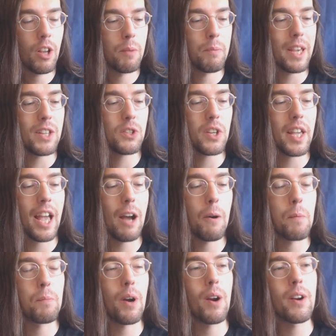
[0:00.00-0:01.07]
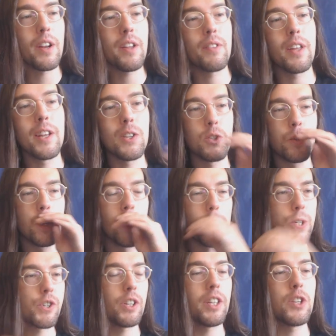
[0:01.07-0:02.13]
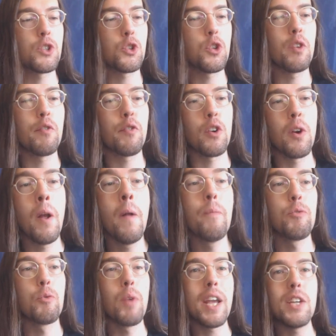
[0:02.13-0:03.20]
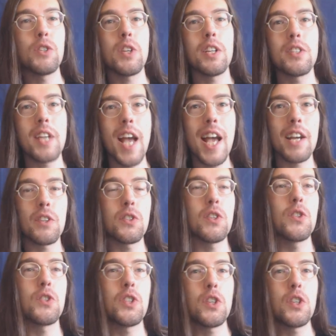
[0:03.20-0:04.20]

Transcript: Amazing how a party that has traditionally stood for raising taxes,